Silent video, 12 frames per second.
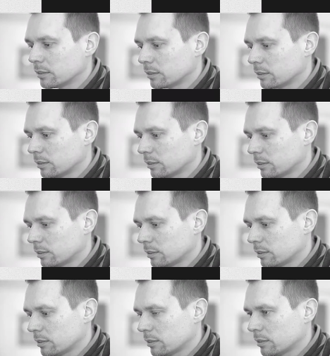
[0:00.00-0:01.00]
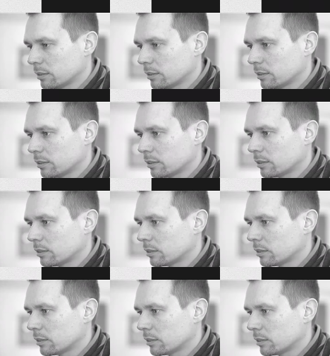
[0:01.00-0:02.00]

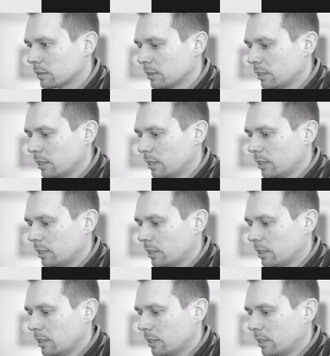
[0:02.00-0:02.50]
(silence)